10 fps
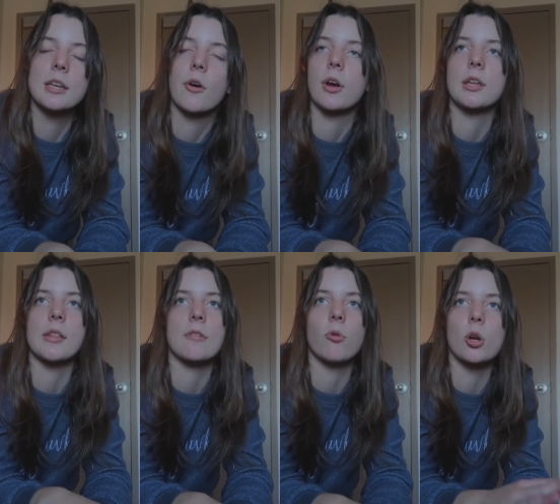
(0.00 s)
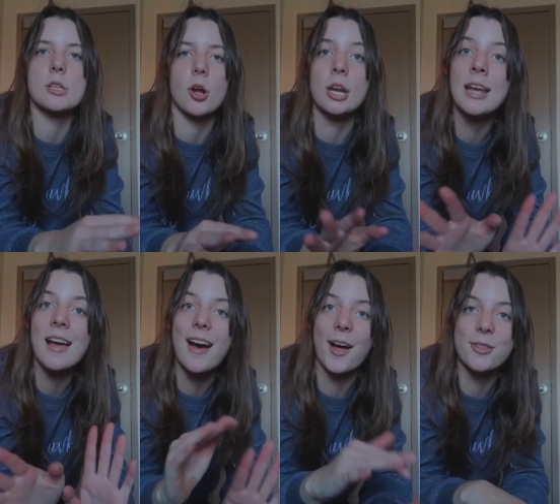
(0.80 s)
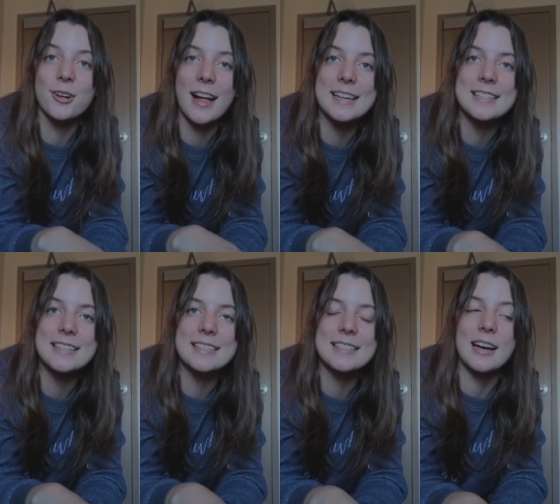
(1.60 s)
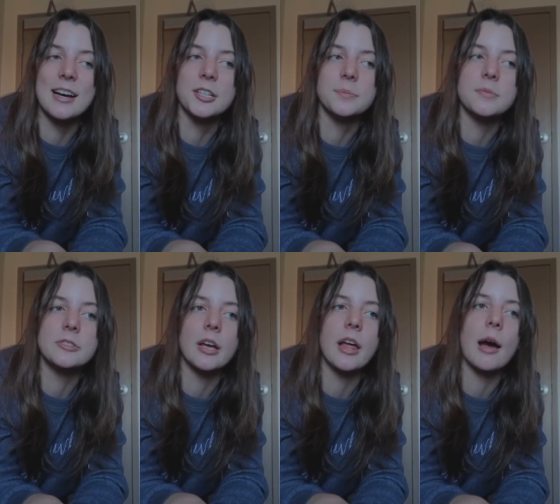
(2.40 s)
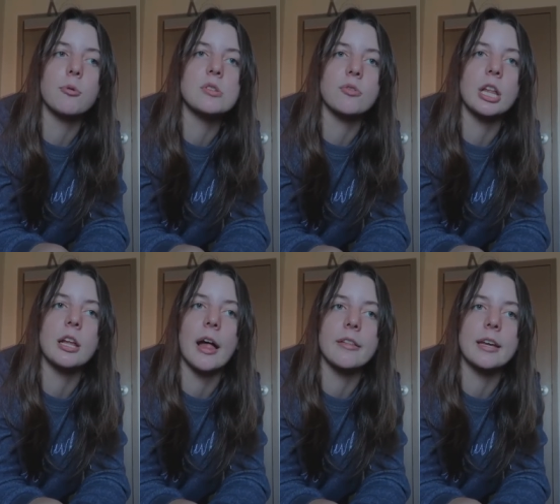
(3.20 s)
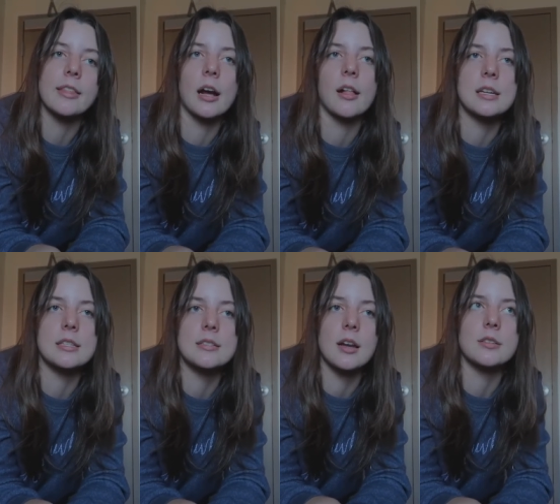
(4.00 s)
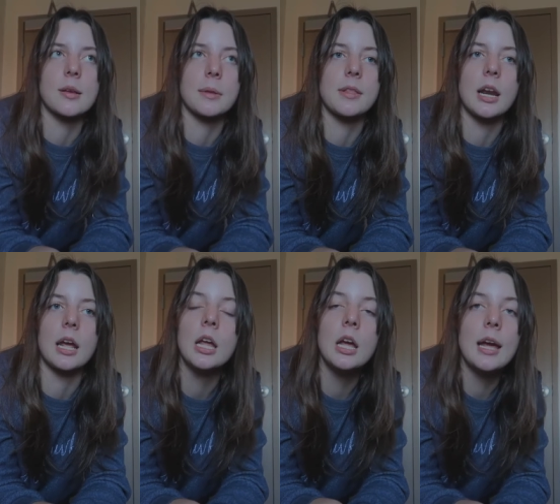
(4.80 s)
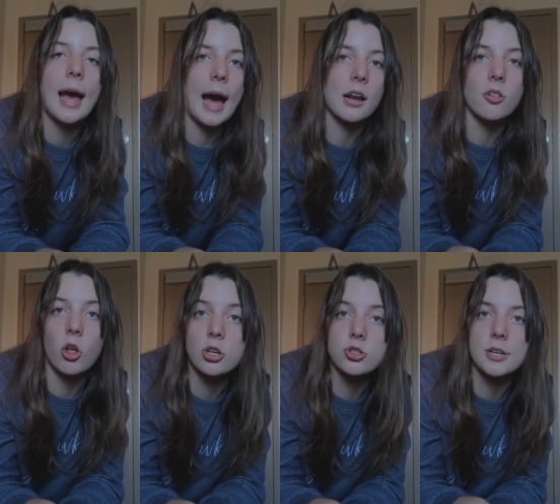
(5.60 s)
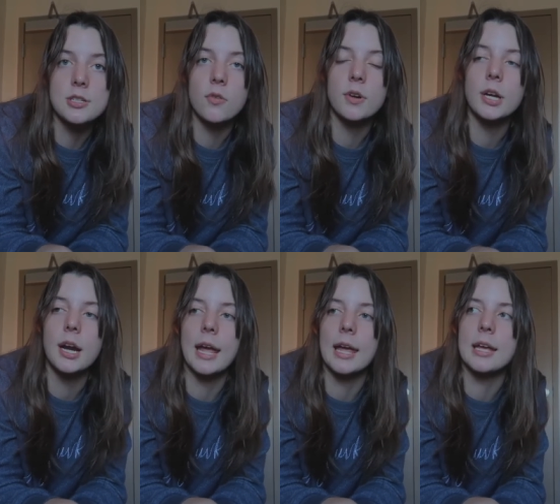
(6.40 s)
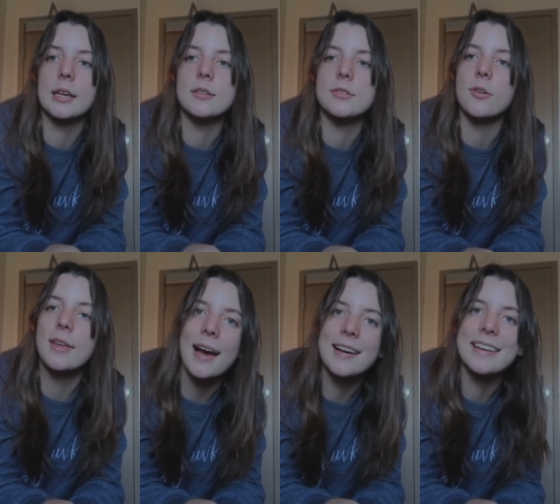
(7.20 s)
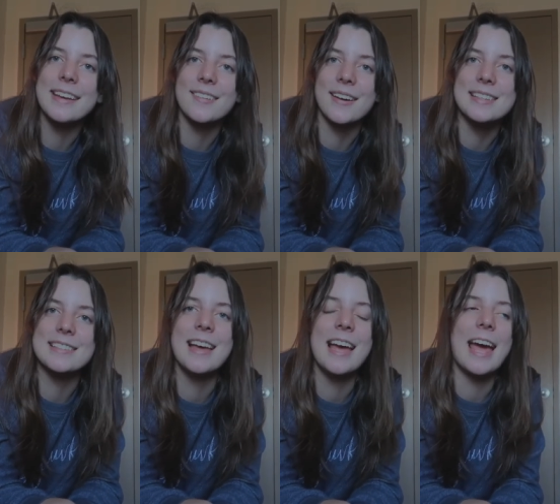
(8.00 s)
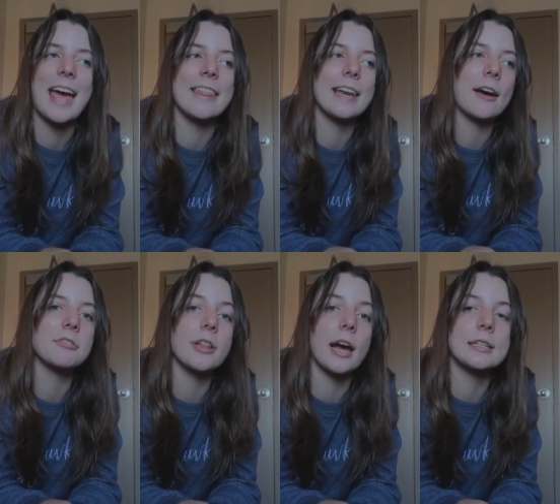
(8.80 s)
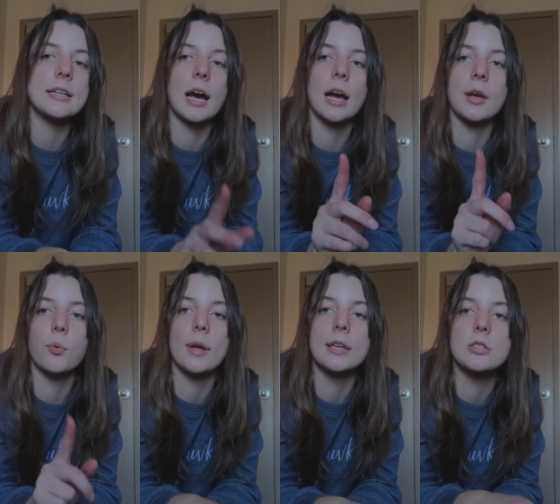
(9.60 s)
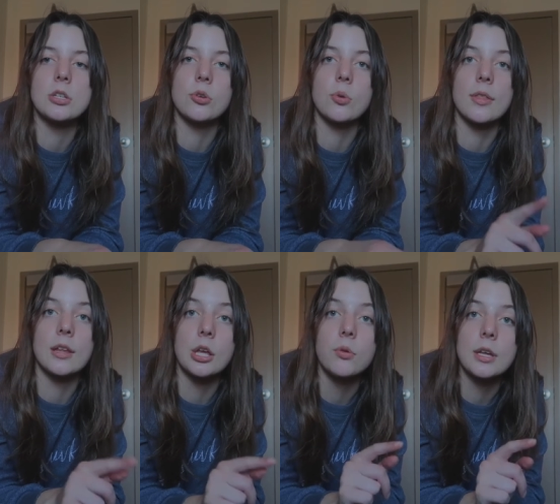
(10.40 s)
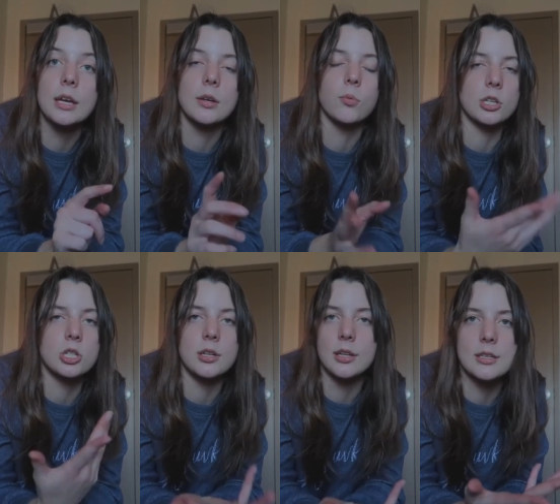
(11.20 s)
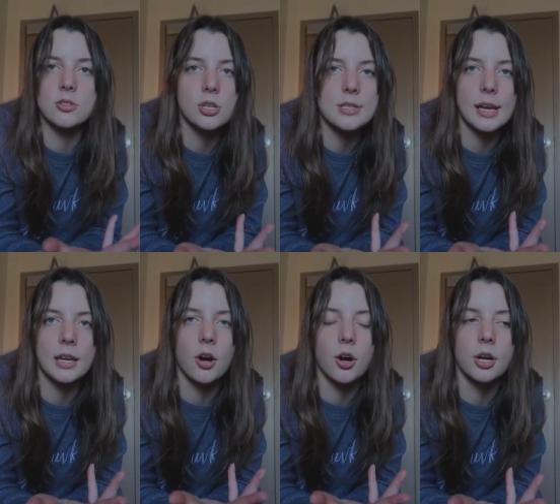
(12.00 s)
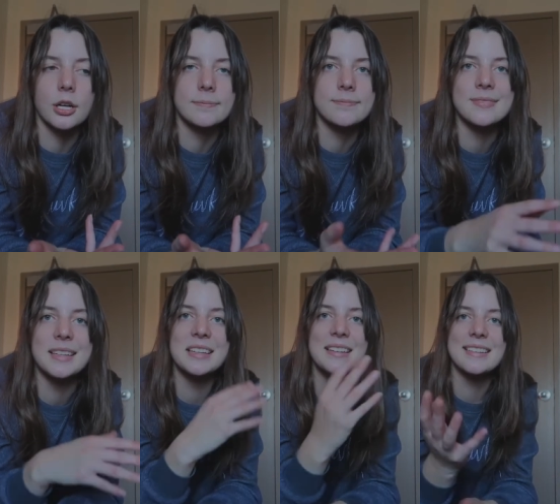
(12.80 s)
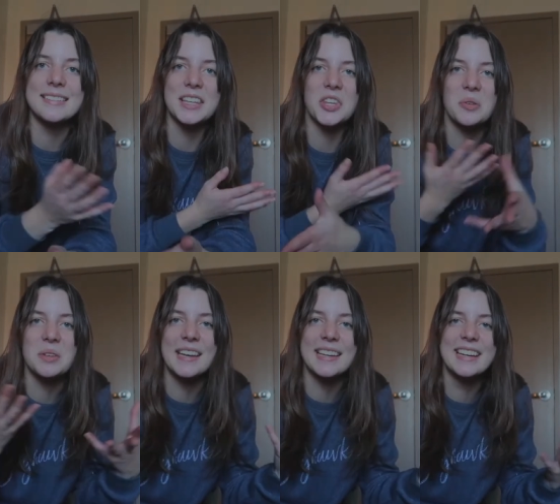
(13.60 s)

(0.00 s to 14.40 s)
and now I can like focus on other classes. Um, so I was really glad like that class is not something that I had a lot of stress over and so yeah anyways and then after that I went to the union which is just like our union